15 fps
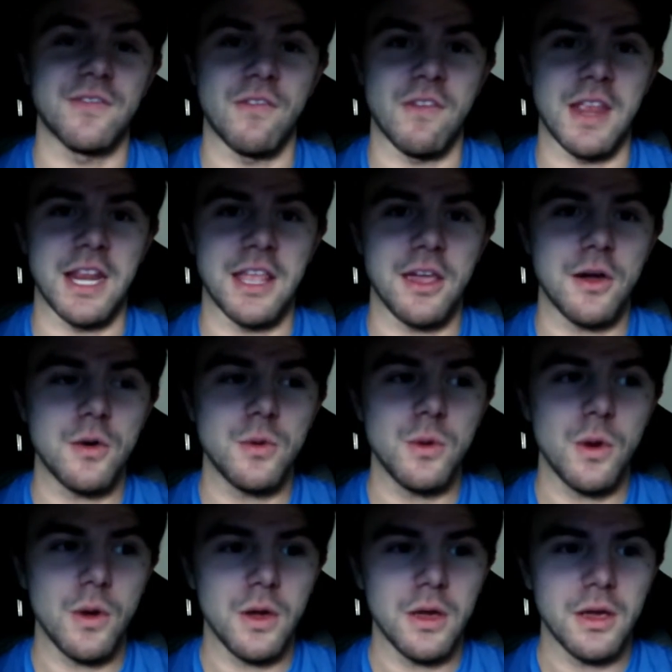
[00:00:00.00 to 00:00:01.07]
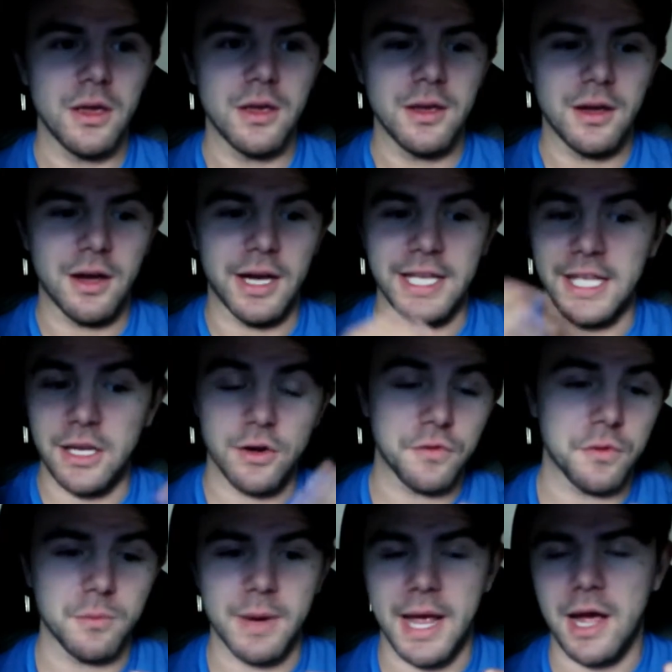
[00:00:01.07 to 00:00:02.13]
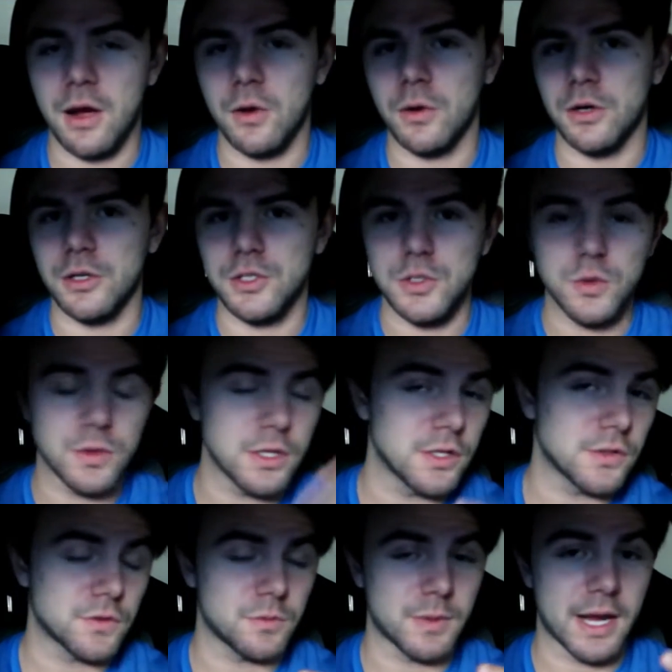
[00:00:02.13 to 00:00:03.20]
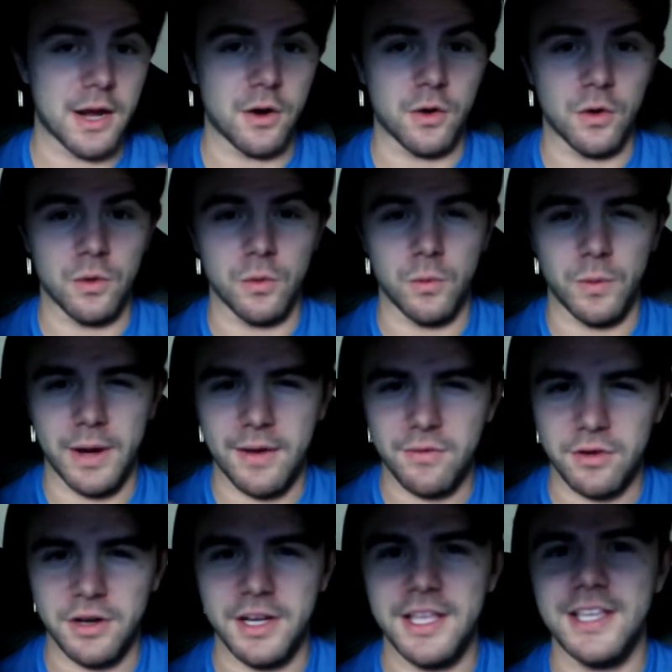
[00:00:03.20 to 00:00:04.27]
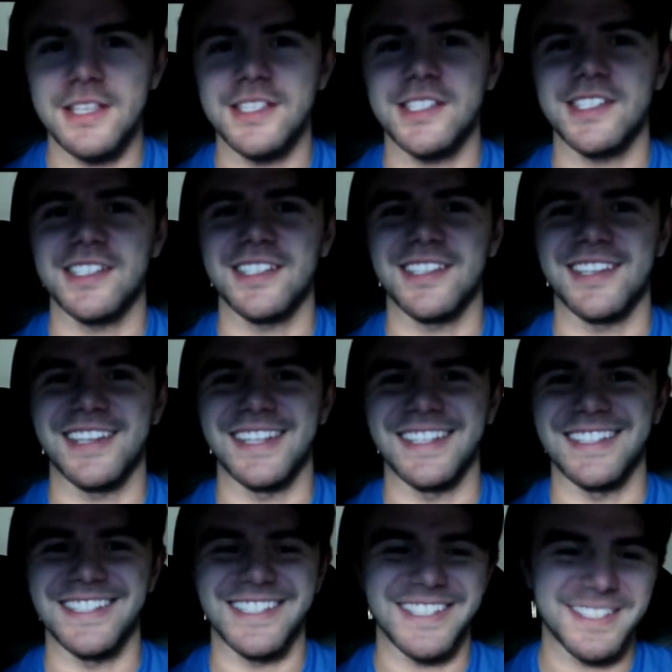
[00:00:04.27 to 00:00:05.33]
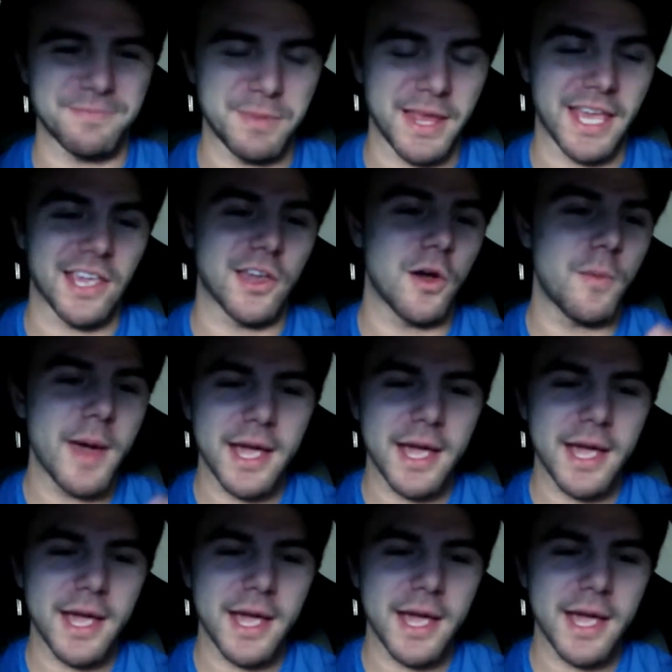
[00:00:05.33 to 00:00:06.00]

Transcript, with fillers: video a year from now, or 2 years from now, or whenever it is, and just be like, go